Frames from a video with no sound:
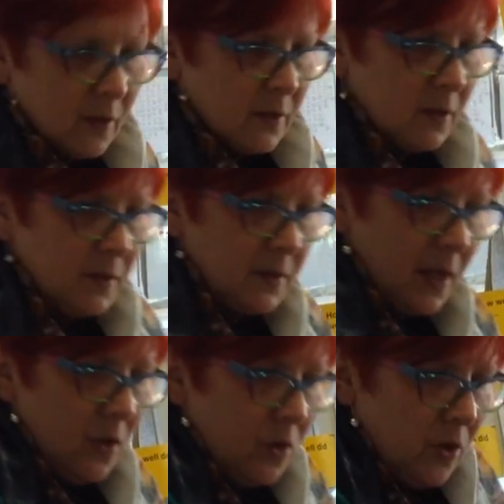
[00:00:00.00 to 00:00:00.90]
so as I
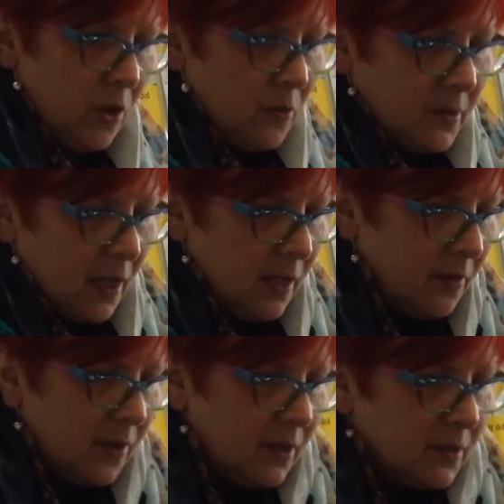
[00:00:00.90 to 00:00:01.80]
say, you can use
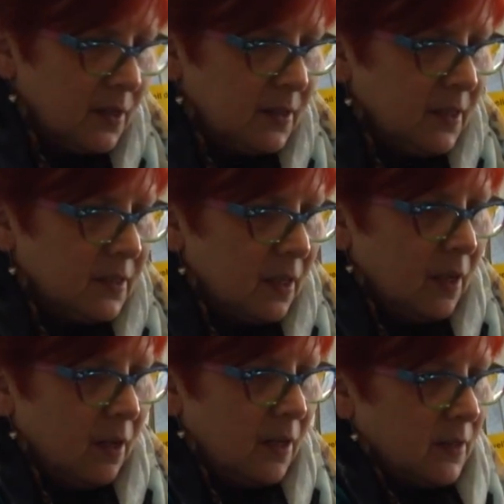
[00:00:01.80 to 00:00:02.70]
anything. So this
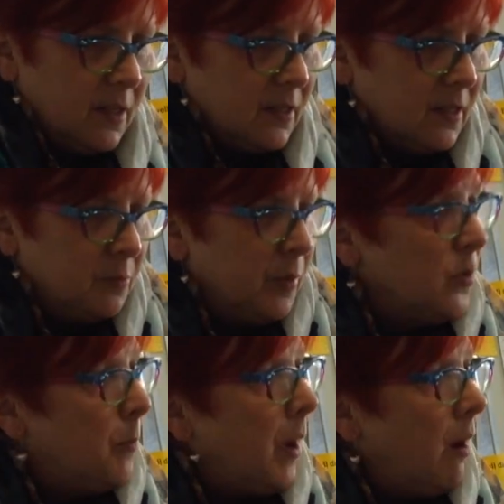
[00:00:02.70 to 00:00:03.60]
is
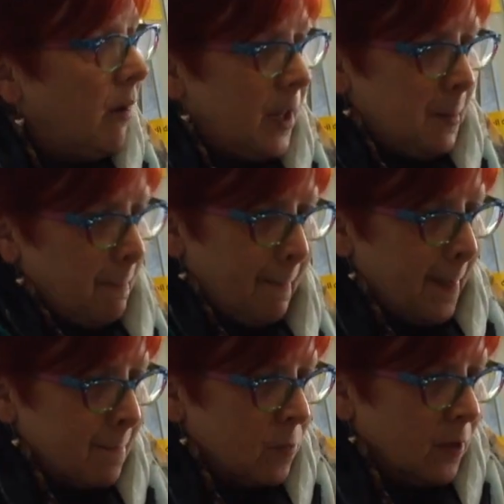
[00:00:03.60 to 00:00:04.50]
blue pine.
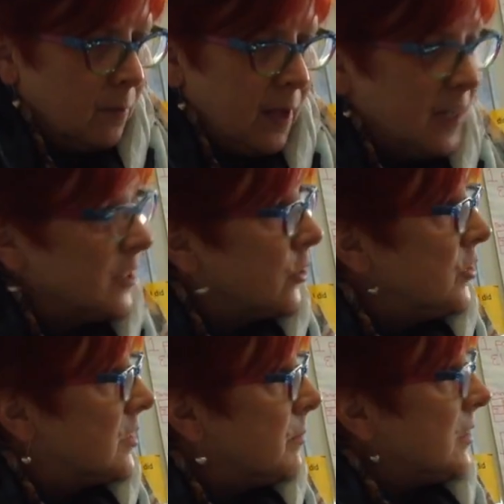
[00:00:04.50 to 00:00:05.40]
We had at
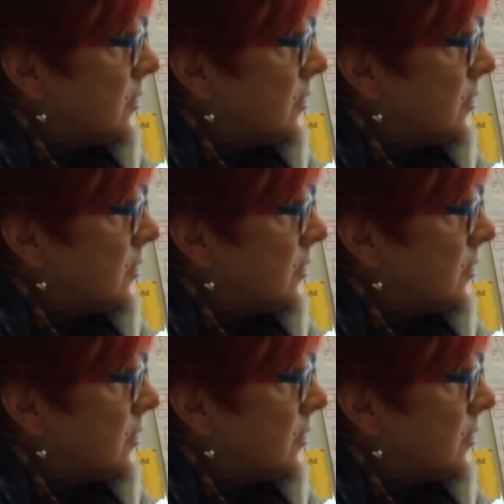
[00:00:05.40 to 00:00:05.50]
Christmas.